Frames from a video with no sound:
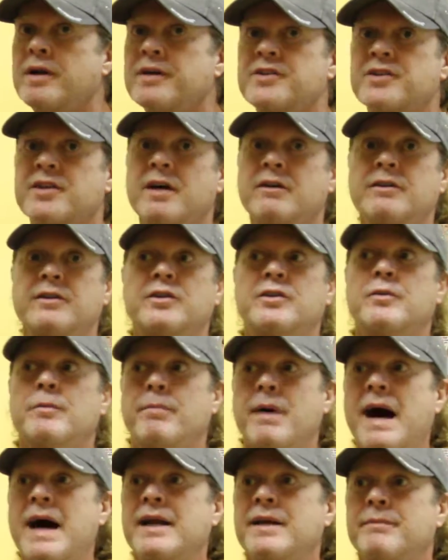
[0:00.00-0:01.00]
to sell it to
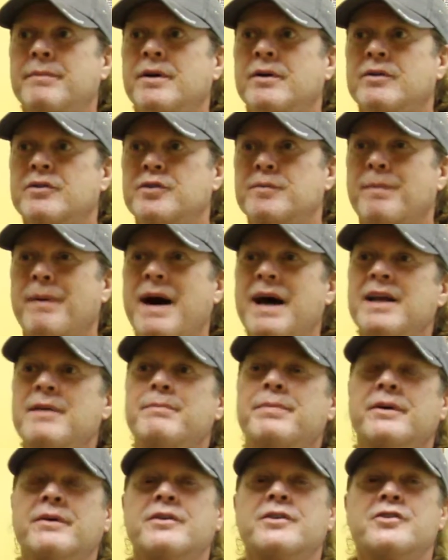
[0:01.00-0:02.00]

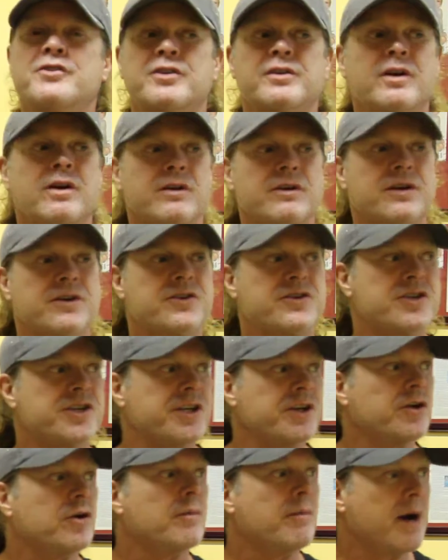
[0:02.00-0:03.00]
bodybuilders are
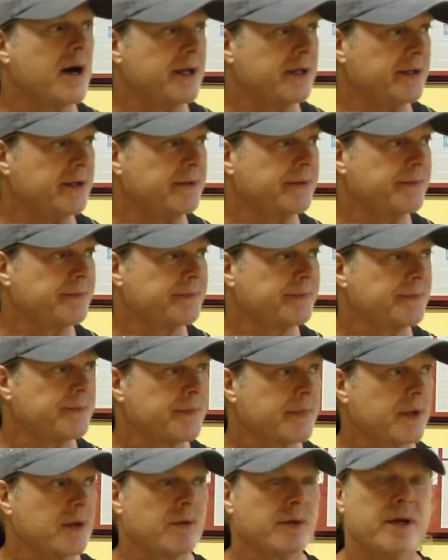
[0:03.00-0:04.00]
single-minded,
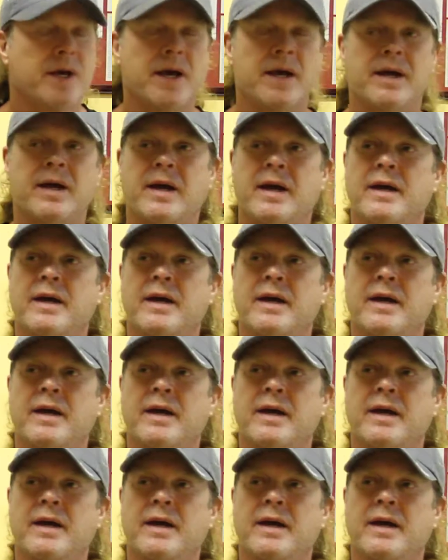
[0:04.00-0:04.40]
okay?